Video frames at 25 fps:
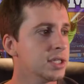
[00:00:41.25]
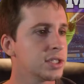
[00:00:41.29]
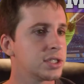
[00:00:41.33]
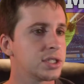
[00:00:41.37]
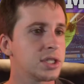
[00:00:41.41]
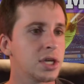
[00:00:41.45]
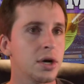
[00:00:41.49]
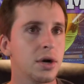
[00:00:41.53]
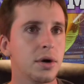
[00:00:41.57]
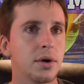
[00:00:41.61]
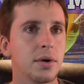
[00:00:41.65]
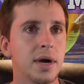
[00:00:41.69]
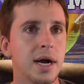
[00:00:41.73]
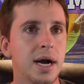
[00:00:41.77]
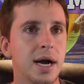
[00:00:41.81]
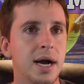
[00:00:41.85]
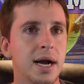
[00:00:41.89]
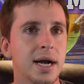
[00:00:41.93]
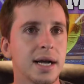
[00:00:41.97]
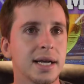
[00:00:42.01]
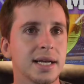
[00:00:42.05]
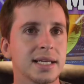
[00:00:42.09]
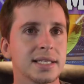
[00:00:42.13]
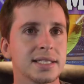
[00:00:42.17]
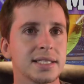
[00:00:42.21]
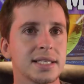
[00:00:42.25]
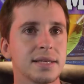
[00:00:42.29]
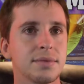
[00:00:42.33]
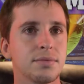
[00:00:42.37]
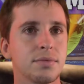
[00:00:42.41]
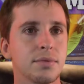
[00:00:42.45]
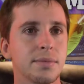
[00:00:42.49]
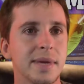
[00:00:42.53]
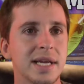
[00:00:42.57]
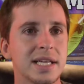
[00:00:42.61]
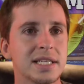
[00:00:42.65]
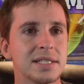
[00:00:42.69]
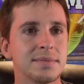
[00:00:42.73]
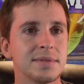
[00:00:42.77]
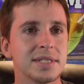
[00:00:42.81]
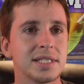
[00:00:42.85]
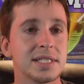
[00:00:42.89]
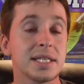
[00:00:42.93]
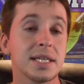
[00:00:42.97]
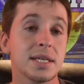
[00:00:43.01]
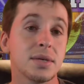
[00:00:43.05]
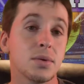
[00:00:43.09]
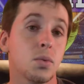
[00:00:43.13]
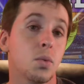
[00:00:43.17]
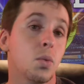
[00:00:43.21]
So uh, I guess it remains to be
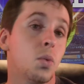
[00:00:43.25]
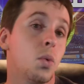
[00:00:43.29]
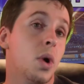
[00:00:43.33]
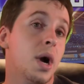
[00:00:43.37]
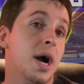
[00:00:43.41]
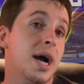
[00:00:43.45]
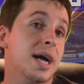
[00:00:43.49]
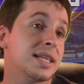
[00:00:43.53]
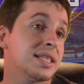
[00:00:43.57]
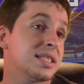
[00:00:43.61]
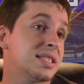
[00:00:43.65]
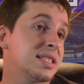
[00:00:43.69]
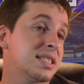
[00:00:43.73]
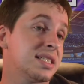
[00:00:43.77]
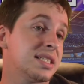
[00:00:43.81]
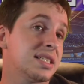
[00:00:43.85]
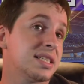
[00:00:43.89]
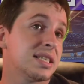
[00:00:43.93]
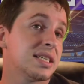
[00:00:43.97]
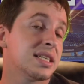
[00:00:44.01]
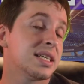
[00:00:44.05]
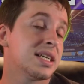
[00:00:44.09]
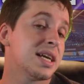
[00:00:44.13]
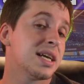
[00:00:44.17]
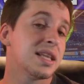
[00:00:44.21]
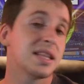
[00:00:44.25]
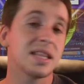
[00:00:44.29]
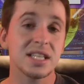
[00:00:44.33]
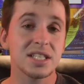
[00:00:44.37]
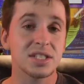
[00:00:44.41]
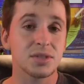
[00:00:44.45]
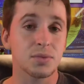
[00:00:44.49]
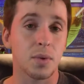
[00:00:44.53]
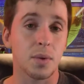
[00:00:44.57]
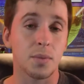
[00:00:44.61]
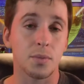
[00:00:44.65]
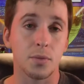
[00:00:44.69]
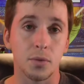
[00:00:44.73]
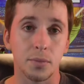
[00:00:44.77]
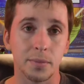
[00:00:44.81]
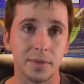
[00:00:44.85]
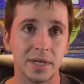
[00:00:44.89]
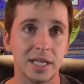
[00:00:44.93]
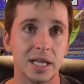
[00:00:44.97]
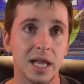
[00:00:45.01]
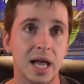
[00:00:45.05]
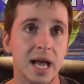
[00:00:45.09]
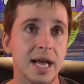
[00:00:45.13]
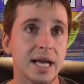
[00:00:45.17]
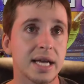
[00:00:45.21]
seen what this one will
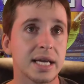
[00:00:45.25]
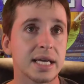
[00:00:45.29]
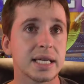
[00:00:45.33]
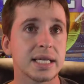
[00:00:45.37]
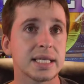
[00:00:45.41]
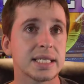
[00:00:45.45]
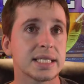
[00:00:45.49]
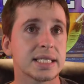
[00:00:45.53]
be like.